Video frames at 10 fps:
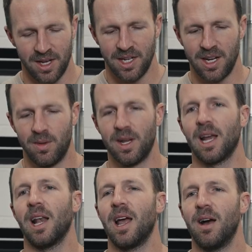You don't want a
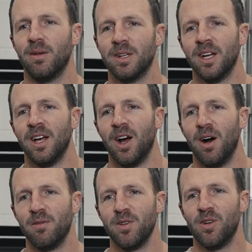cloud
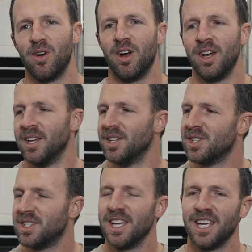of your
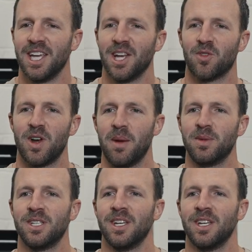stinky grips.